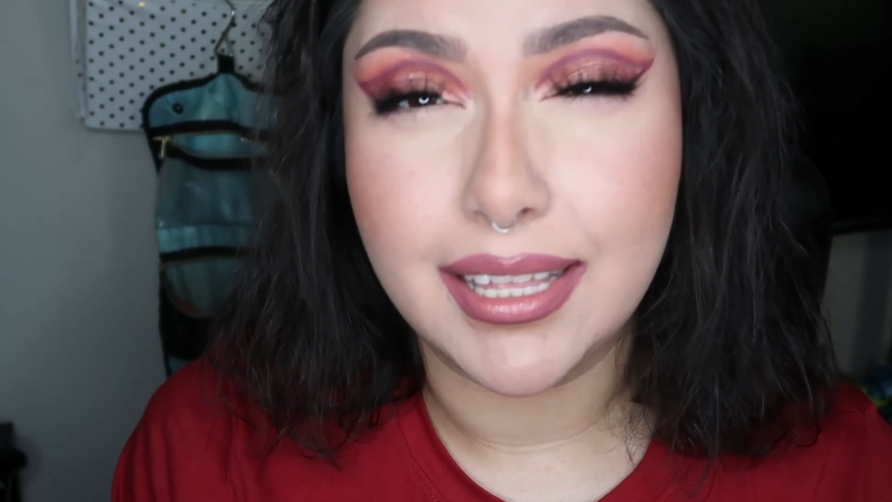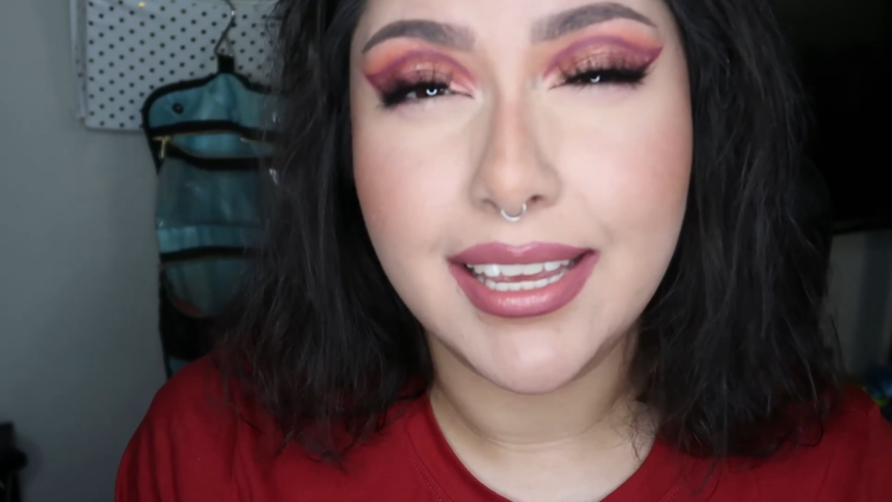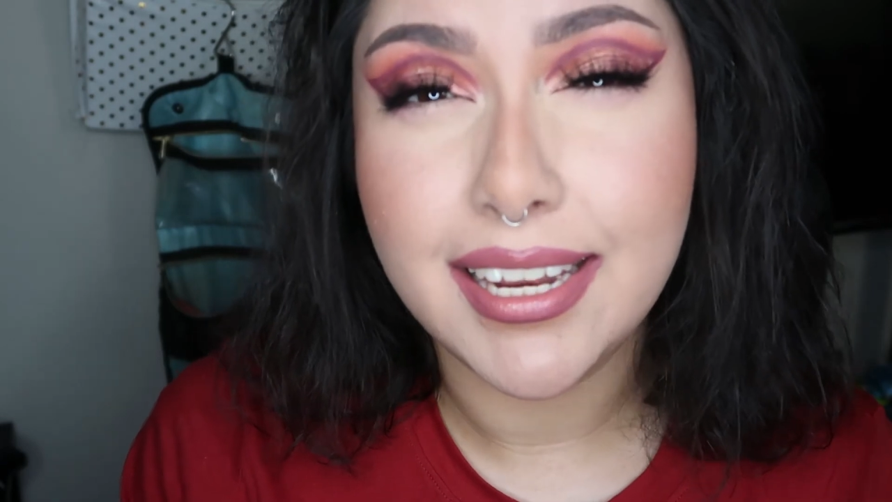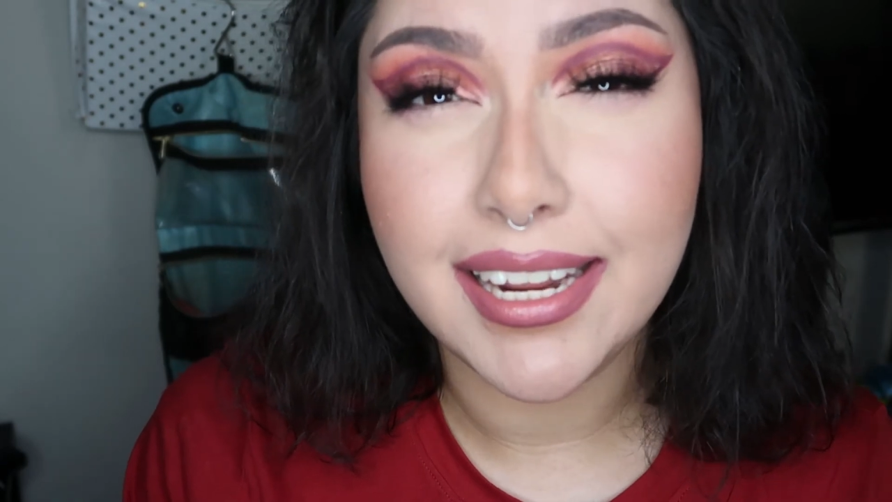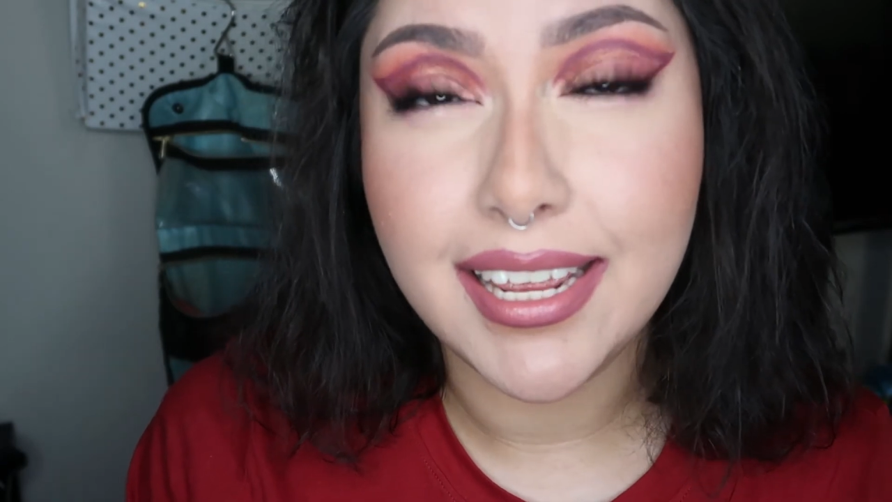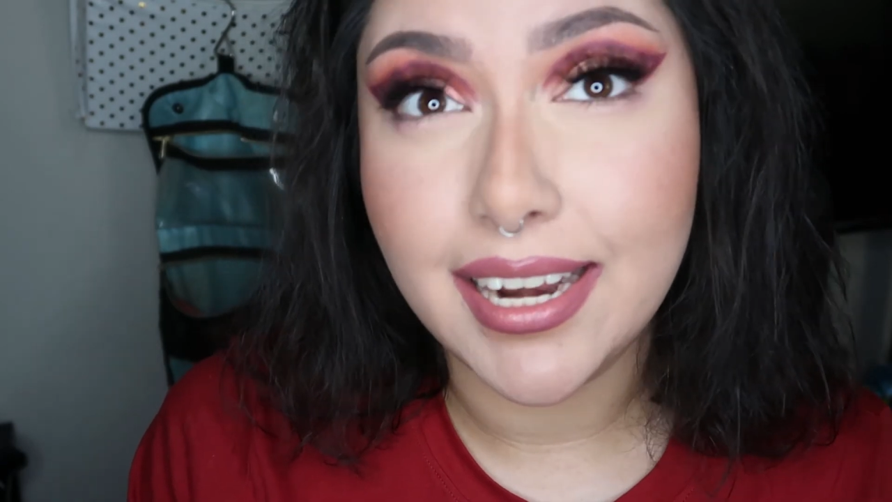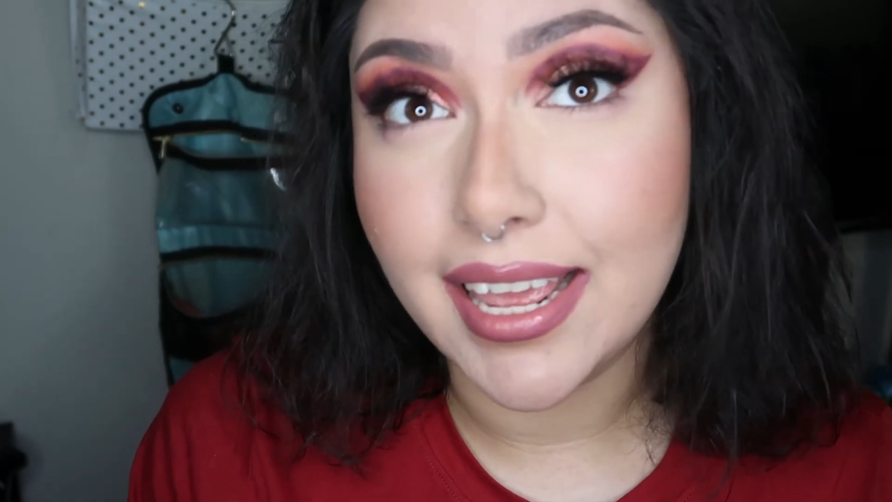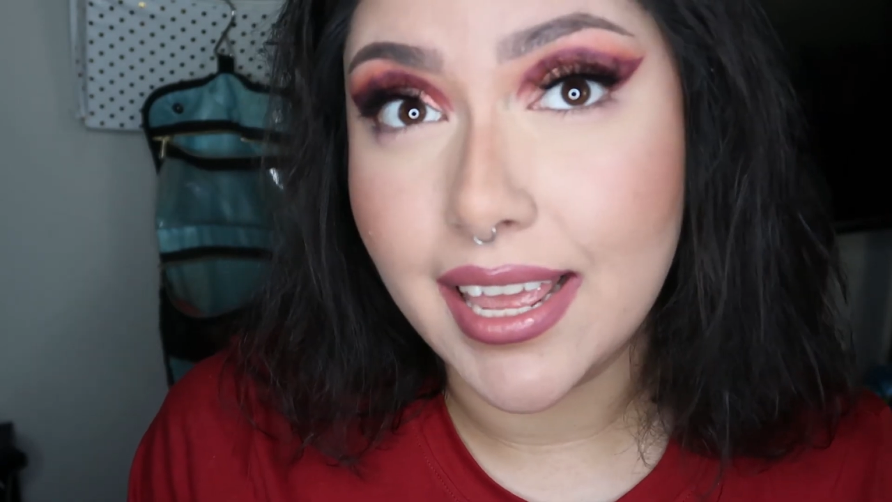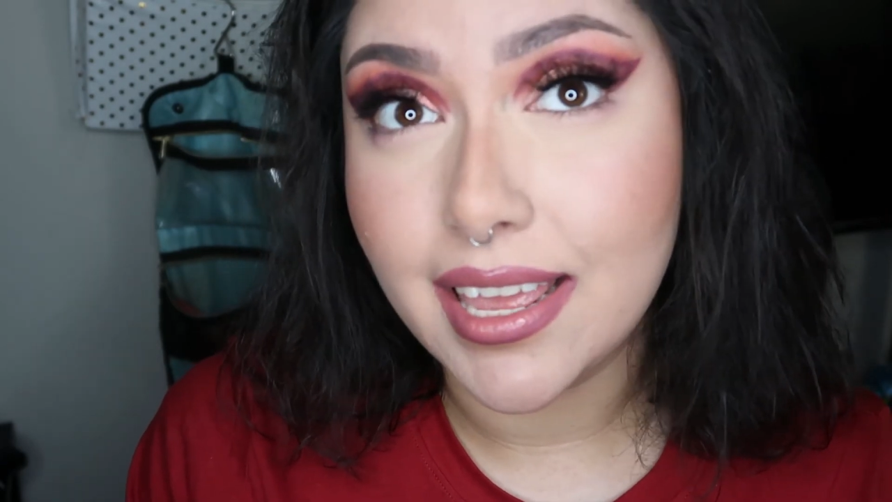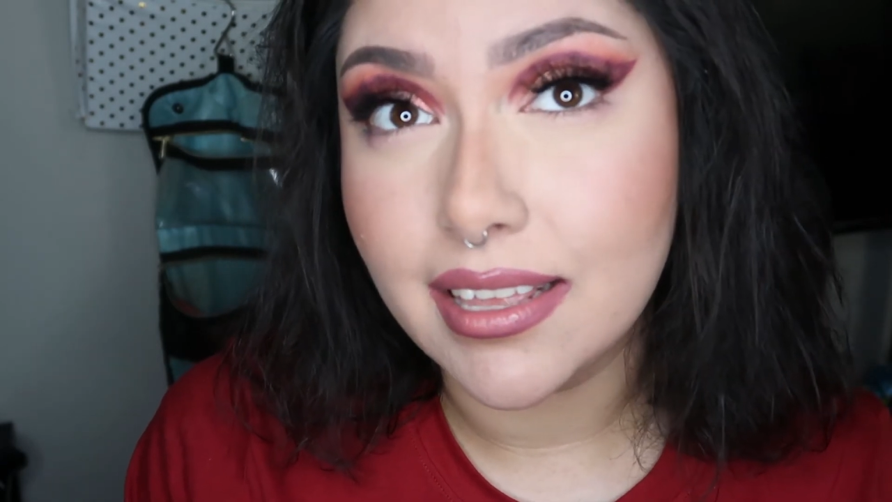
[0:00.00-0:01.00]
liking it,
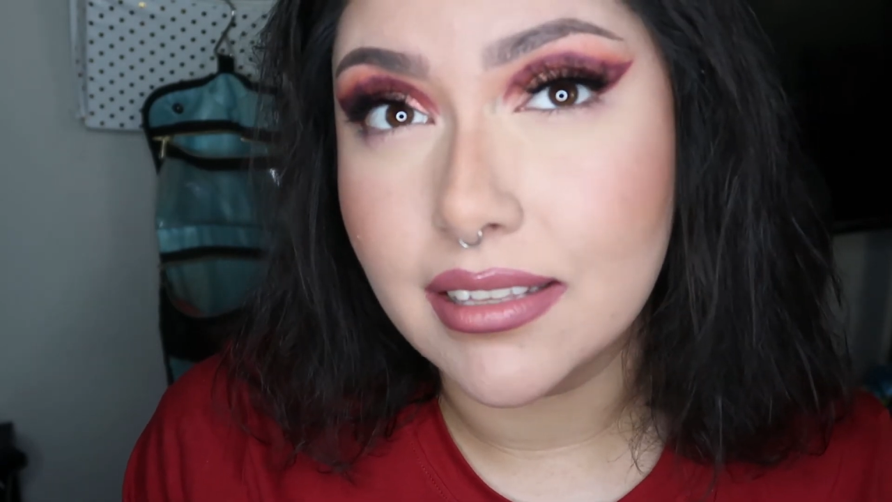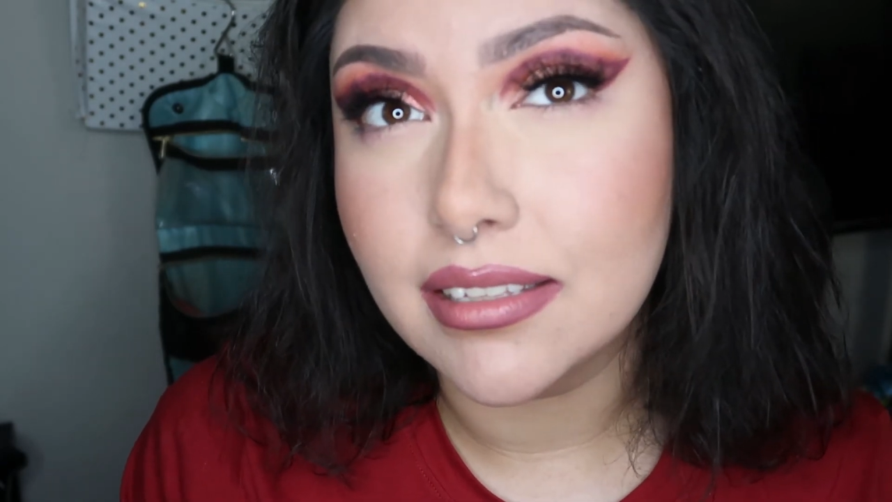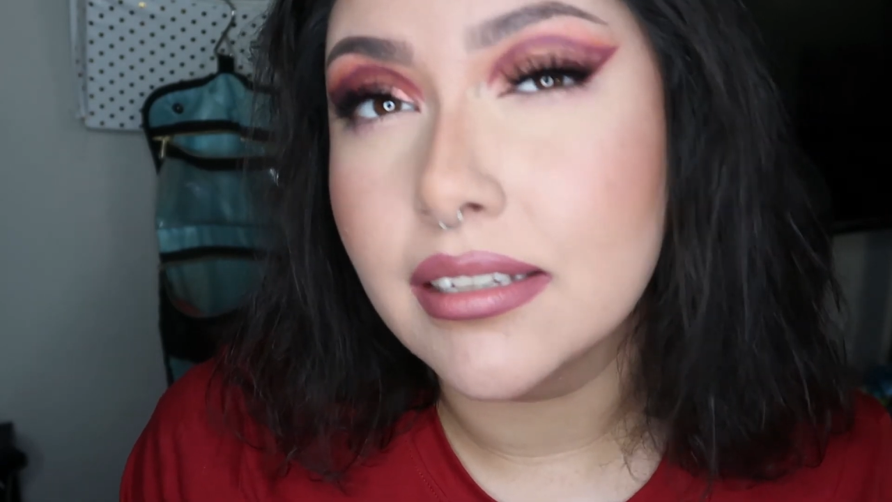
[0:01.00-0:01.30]
and